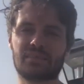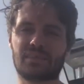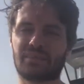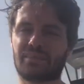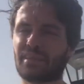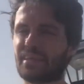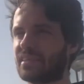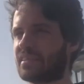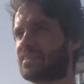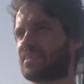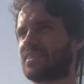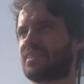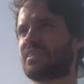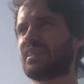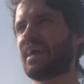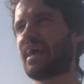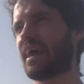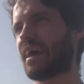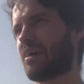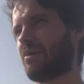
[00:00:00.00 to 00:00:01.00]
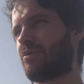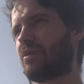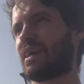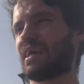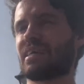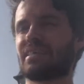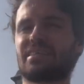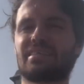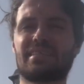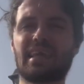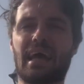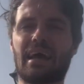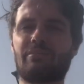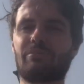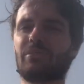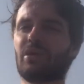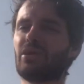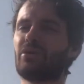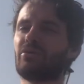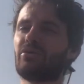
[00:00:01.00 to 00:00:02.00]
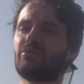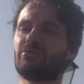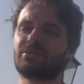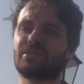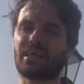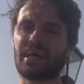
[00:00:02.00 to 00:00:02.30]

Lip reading: I think Snell, Samuels,